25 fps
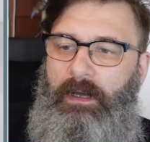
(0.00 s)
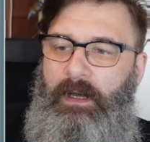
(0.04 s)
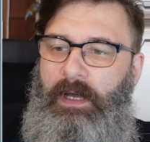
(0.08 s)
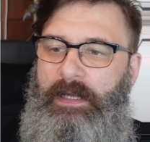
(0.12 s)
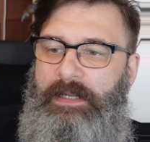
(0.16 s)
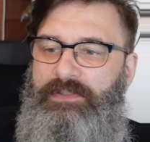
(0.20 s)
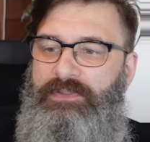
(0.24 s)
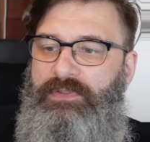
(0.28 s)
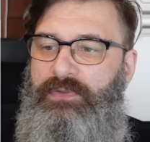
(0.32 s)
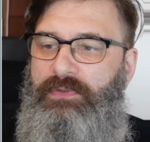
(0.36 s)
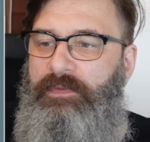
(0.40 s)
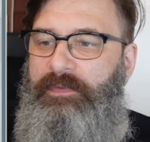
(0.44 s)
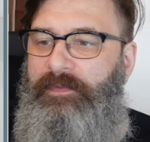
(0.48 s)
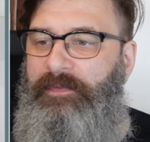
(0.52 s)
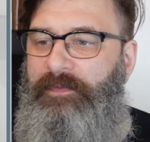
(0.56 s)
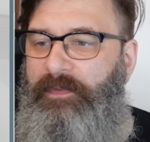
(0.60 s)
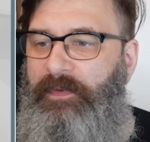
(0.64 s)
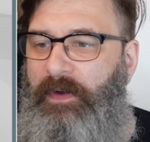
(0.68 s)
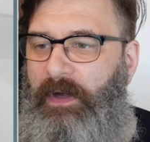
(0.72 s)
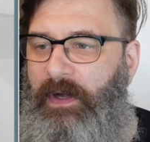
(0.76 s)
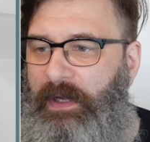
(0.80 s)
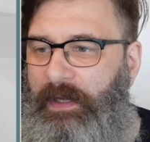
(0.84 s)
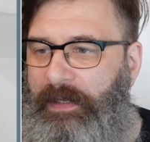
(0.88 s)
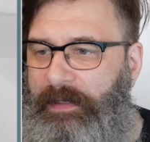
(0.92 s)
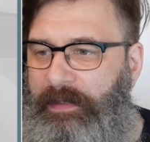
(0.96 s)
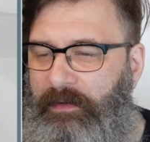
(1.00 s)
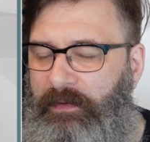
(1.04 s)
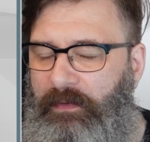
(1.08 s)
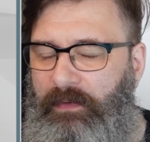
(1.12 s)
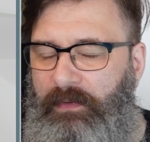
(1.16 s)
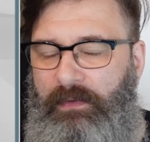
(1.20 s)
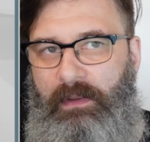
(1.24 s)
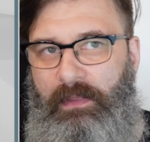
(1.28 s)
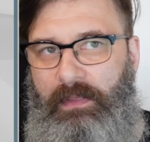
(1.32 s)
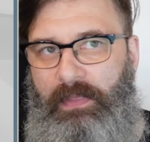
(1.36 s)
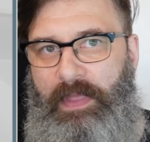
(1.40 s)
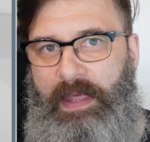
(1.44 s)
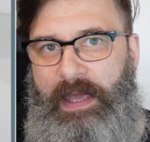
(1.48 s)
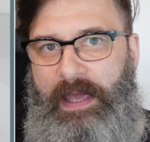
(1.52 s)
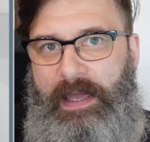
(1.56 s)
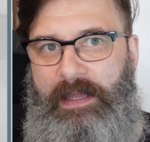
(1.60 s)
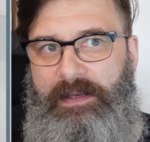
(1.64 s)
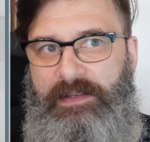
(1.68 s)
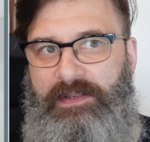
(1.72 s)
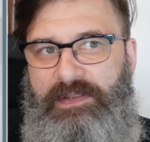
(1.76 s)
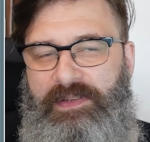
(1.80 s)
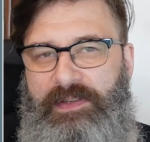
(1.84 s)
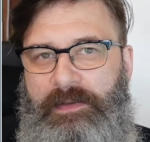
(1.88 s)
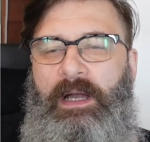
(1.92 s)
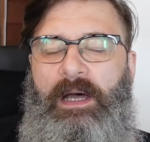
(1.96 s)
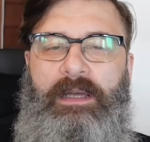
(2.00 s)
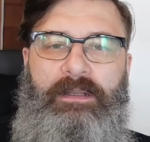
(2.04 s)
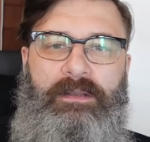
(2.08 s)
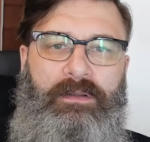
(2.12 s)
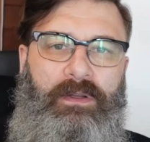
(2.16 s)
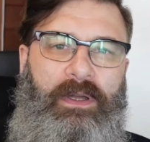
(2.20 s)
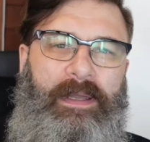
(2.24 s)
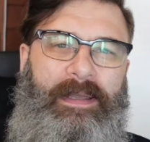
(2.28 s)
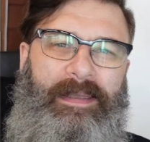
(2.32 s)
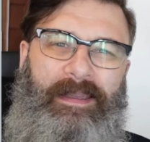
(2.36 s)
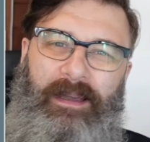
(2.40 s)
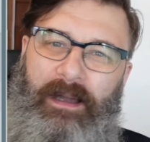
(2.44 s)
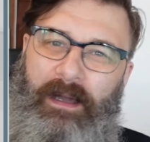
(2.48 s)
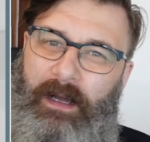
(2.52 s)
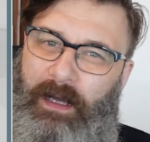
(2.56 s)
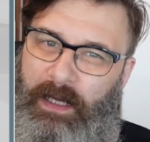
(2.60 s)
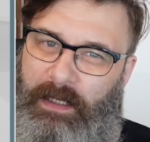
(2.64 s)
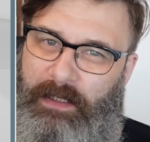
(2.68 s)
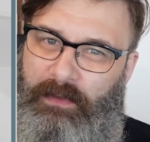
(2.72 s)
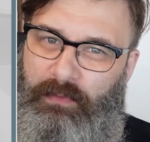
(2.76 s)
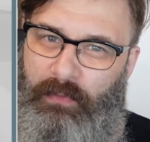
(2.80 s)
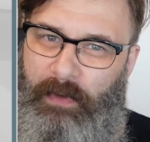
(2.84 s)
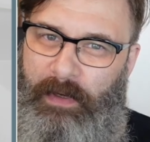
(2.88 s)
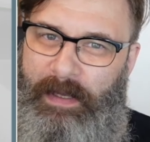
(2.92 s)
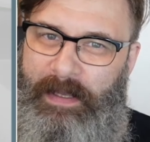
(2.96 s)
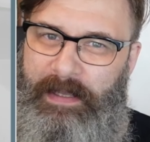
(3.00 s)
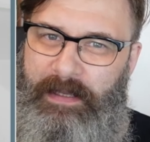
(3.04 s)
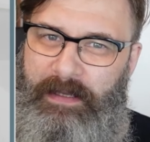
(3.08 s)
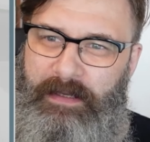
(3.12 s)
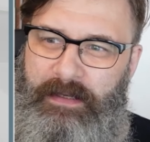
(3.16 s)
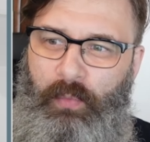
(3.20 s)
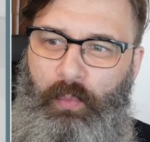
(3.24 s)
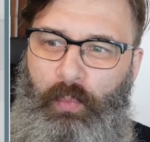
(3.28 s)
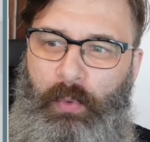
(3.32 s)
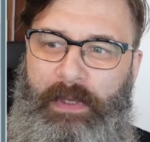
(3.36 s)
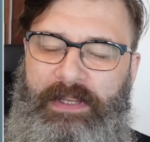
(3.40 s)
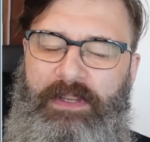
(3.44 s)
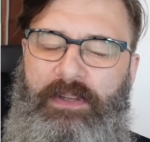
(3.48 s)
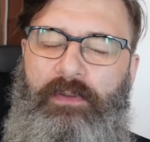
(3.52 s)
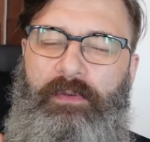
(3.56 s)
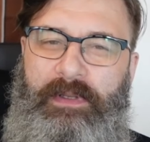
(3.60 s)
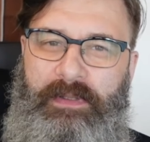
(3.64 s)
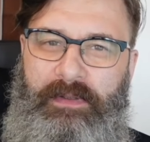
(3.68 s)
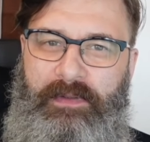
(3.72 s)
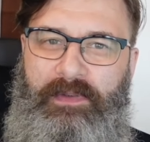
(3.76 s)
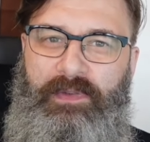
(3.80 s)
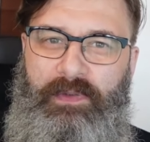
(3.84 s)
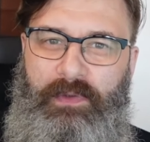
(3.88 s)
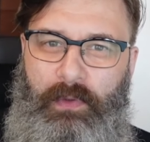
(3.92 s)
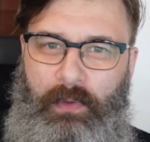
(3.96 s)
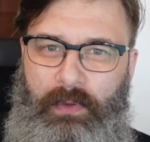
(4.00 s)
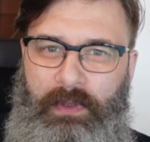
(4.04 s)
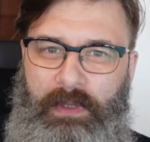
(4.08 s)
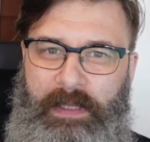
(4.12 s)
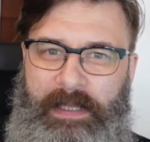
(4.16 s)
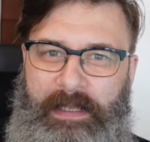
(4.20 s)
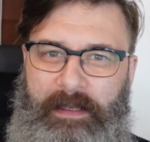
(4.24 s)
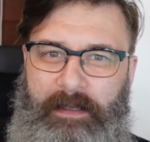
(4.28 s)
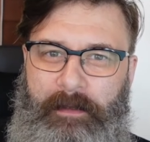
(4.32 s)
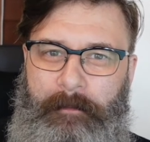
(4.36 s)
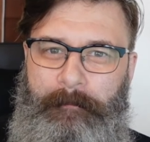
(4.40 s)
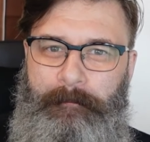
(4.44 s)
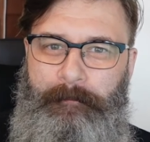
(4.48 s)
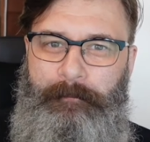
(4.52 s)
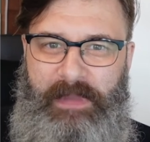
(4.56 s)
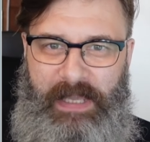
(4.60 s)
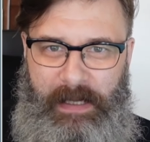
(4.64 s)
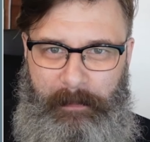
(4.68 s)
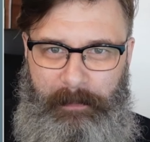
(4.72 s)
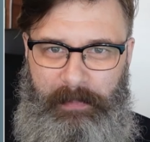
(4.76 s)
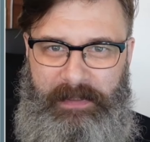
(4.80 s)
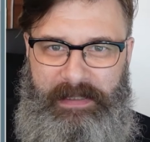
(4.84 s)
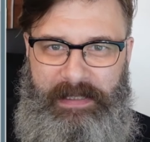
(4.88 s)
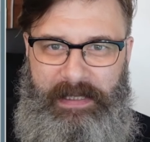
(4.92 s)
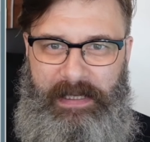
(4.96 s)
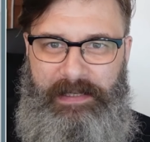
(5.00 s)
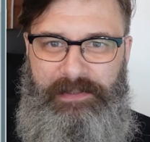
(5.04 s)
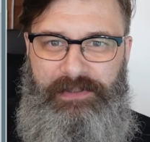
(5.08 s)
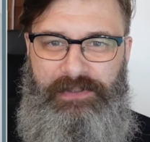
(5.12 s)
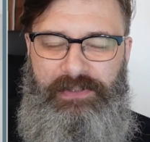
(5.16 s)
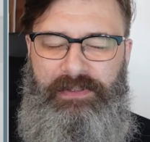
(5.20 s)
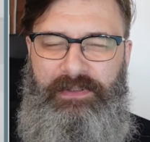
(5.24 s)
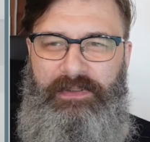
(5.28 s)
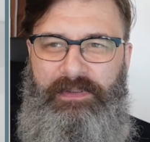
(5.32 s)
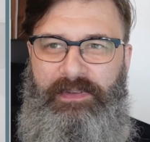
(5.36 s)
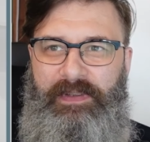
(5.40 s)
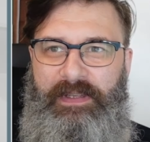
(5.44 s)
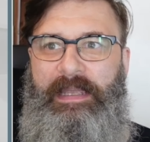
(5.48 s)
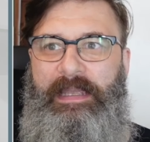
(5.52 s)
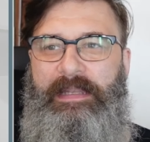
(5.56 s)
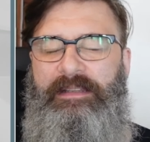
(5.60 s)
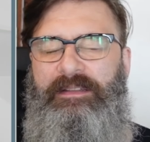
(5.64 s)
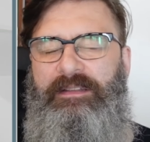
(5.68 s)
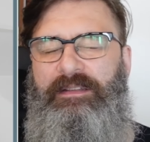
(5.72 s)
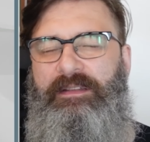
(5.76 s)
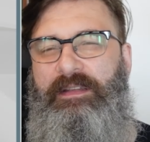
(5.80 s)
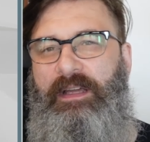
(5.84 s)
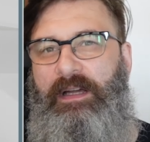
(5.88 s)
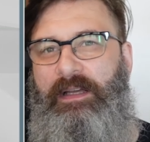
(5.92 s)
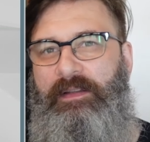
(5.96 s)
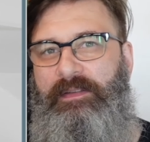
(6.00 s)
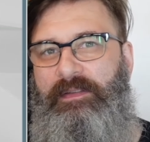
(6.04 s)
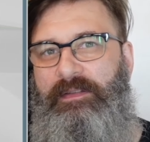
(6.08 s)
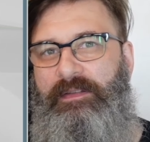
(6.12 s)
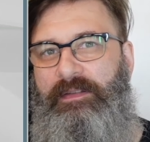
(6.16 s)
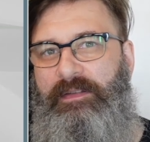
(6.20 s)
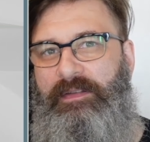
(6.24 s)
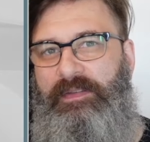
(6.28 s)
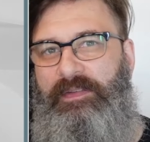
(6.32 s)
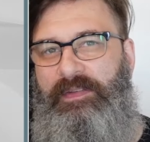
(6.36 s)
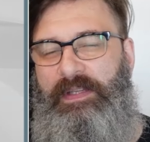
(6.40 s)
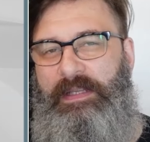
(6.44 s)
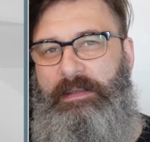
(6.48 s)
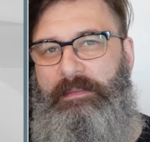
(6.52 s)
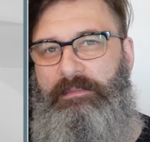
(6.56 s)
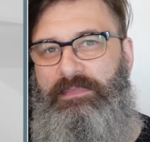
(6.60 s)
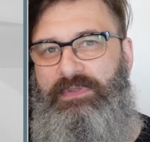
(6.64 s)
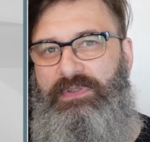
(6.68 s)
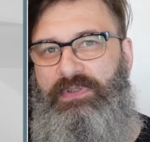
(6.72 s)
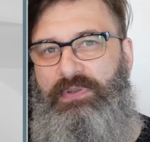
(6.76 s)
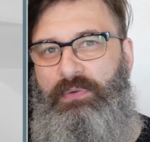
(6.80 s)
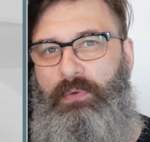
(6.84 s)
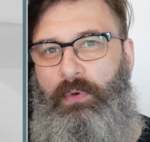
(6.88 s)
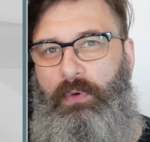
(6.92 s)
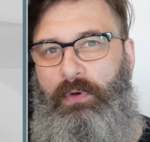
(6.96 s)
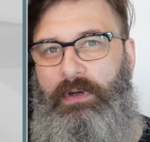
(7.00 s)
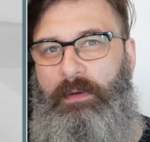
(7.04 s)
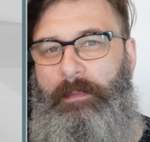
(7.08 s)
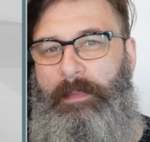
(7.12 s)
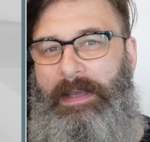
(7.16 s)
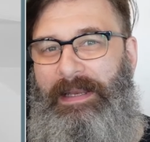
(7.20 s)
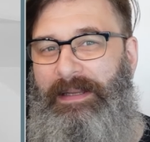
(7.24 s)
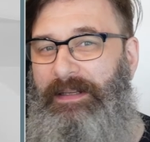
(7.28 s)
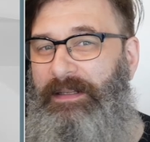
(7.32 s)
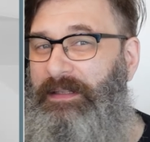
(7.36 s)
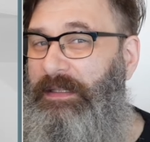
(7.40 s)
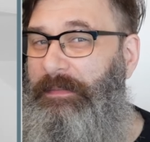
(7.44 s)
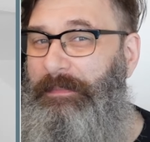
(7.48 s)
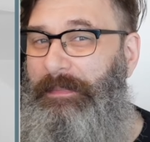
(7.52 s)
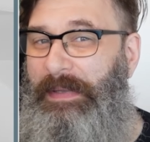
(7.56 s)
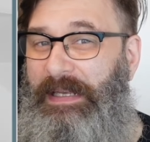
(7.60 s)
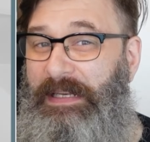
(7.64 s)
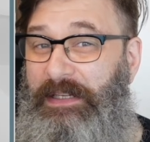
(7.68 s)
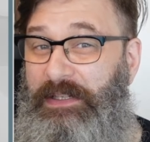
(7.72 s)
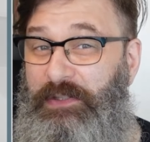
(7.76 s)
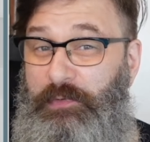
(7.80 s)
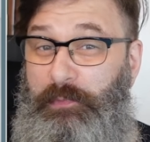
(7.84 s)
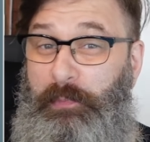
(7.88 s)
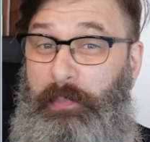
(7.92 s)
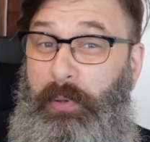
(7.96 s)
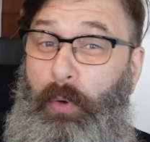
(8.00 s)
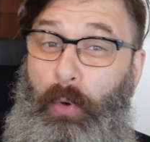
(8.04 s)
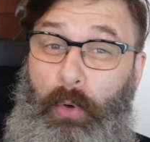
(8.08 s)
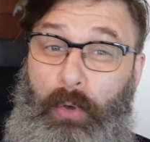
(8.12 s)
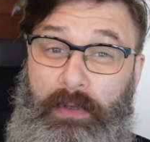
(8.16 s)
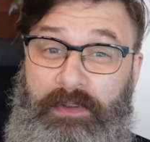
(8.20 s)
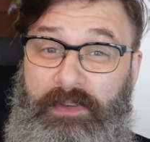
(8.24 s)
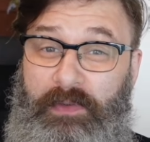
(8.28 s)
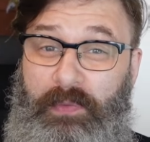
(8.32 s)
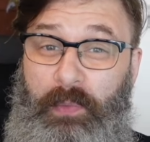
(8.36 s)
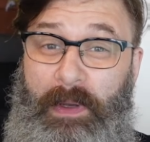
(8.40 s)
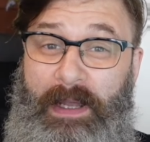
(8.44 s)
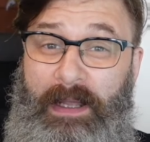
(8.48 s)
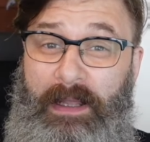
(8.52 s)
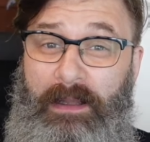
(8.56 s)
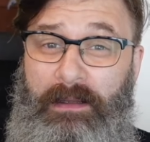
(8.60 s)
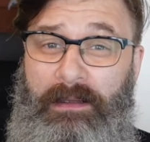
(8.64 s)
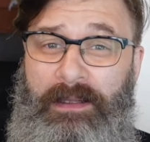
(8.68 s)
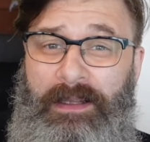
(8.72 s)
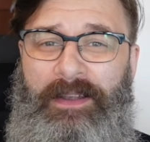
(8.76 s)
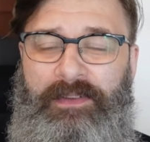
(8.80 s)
I do find that unlike Unraid, when you're installing applications, it doesn't seem to automatically manage ports well.